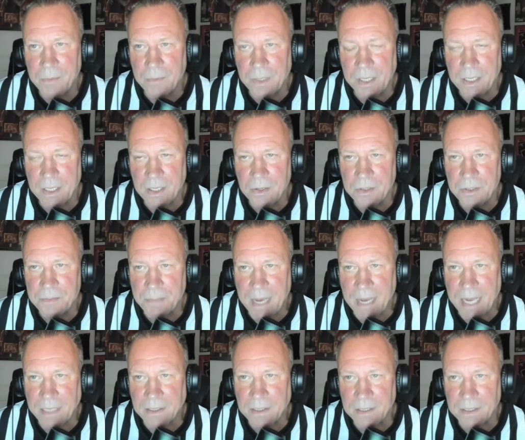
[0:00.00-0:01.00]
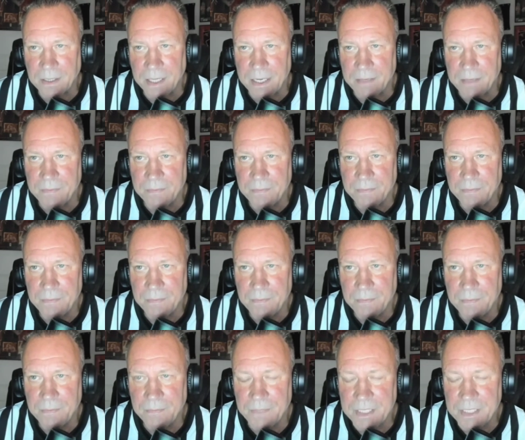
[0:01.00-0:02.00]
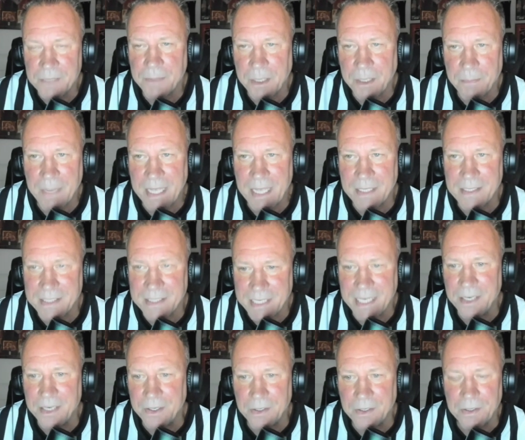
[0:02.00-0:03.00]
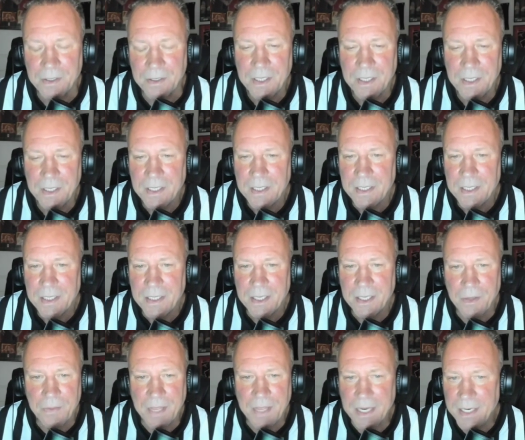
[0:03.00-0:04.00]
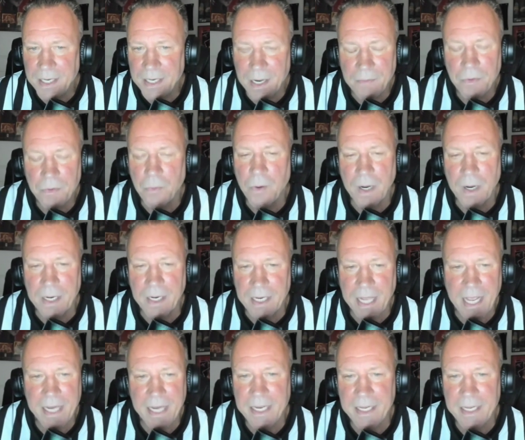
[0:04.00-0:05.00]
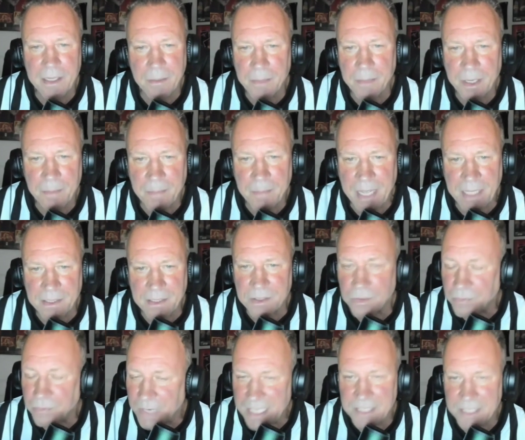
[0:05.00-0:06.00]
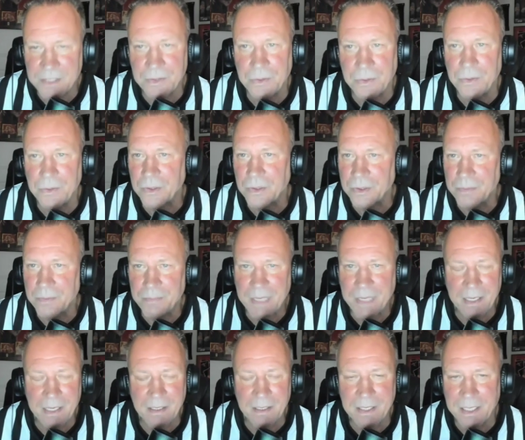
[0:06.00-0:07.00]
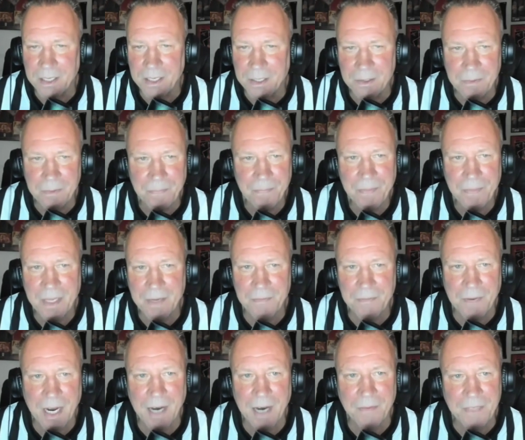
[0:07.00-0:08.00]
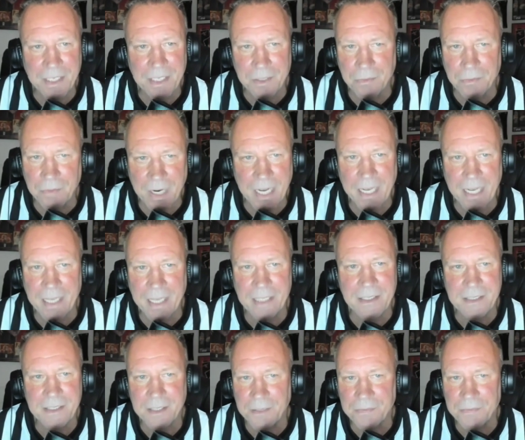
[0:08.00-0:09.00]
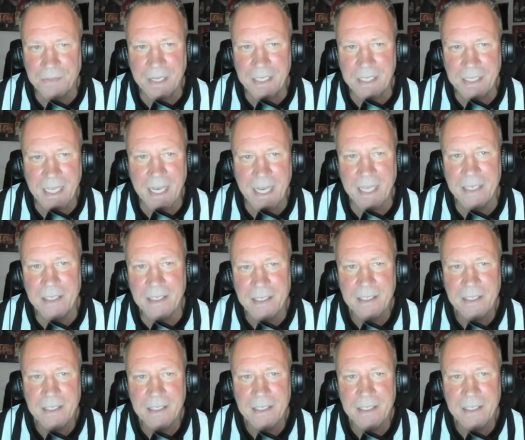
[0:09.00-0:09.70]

when it goes back to like Vince McMahon Sr., you know, they never wanted any of the McMahons to wrestle or be, you know, involved in the ring and stuff like that.